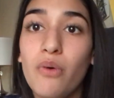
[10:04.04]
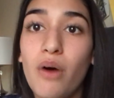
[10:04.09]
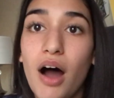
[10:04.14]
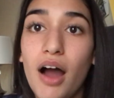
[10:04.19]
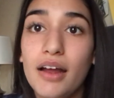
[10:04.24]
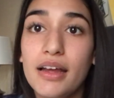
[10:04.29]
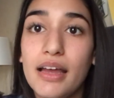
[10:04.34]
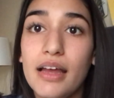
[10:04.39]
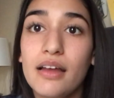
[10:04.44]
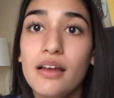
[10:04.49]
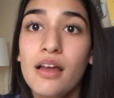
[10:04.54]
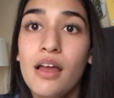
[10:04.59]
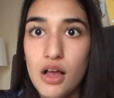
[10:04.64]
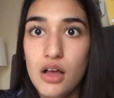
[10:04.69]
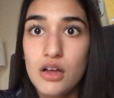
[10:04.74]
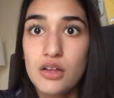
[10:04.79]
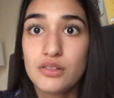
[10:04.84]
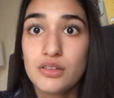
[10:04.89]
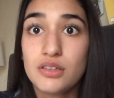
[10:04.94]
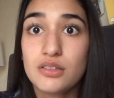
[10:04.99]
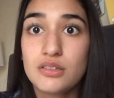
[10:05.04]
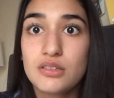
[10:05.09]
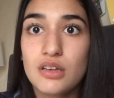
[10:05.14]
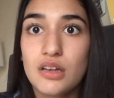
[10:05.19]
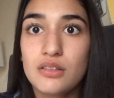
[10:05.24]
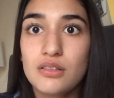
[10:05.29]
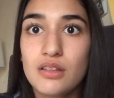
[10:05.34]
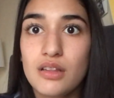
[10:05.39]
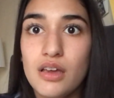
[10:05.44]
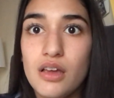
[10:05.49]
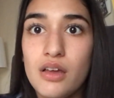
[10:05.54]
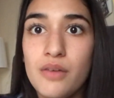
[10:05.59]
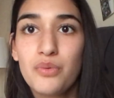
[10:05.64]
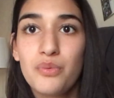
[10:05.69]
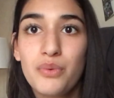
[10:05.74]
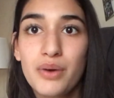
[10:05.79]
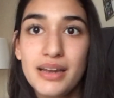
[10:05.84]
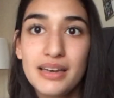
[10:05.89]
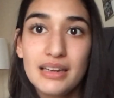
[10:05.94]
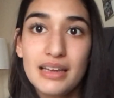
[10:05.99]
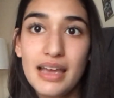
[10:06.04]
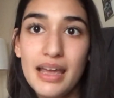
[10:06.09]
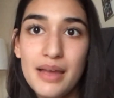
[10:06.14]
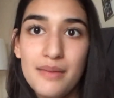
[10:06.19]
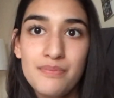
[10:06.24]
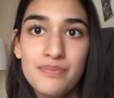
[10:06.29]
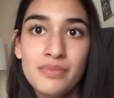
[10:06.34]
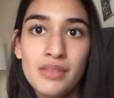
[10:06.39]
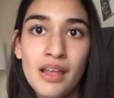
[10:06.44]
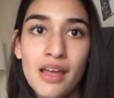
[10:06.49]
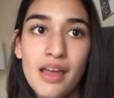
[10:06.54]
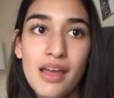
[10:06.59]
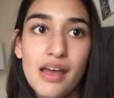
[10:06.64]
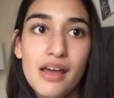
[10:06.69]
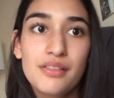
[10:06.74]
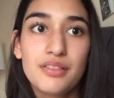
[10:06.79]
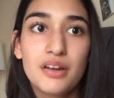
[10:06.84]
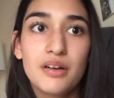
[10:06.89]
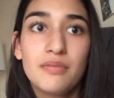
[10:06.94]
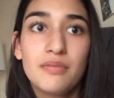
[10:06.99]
walking and then suddenly wind came and then